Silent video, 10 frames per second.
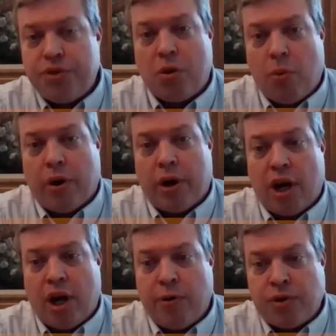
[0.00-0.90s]
We'll see
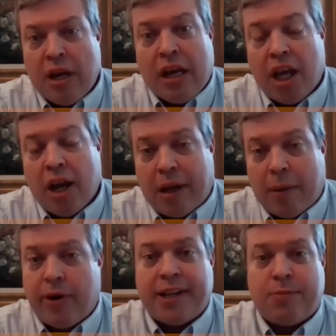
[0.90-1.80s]
where it goes.
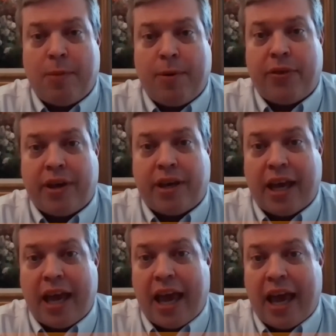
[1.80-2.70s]
Democrats may be
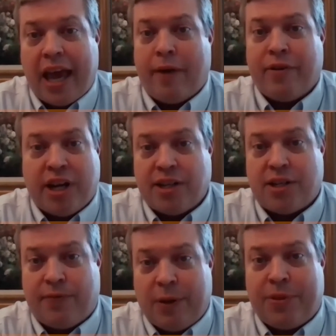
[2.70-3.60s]
thinking, hey, we have a
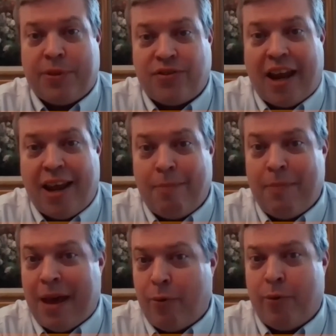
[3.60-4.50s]
chance to flip the
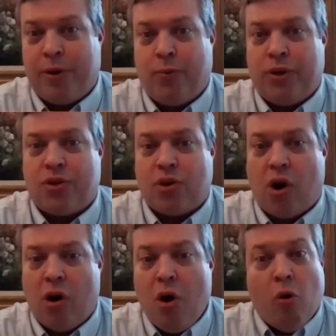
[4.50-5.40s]
Senate and maybe we
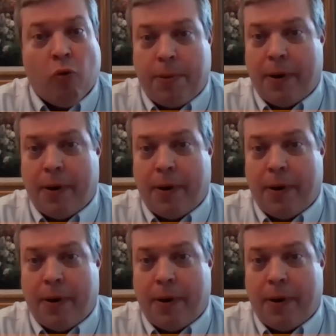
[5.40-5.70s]
stall.